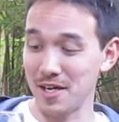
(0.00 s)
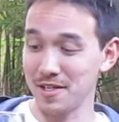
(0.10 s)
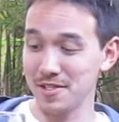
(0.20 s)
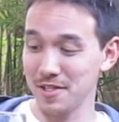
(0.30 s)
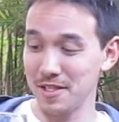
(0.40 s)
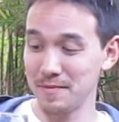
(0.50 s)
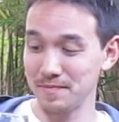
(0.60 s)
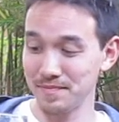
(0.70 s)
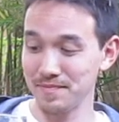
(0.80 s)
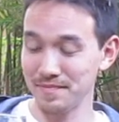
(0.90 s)
honestly,
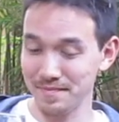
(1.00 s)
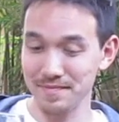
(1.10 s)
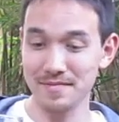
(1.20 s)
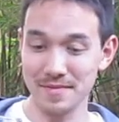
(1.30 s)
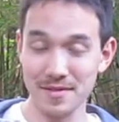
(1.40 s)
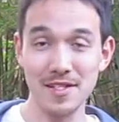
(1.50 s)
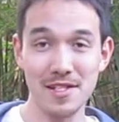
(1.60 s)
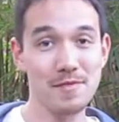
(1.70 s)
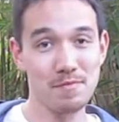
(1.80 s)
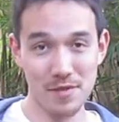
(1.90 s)
this
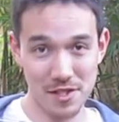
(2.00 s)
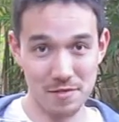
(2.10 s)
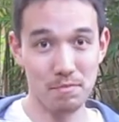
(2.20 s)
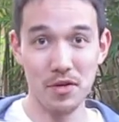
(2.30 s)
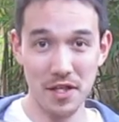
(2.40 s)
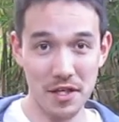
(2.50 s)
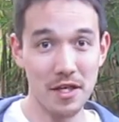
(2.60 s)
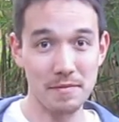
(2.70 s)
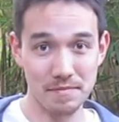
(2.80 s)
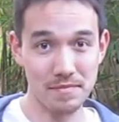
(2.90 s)
is this is pretty
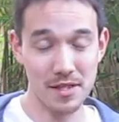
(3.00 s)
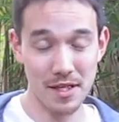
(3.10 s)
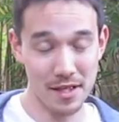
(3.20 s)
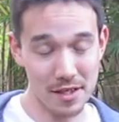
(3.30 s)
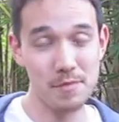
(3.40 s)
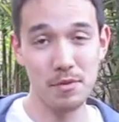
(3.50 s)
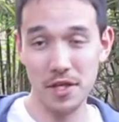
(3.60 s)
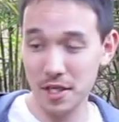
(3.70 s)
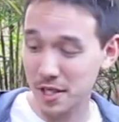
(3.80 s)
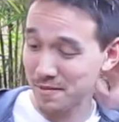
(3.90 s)
good. It is pretty
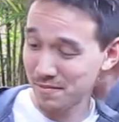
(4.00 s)
good.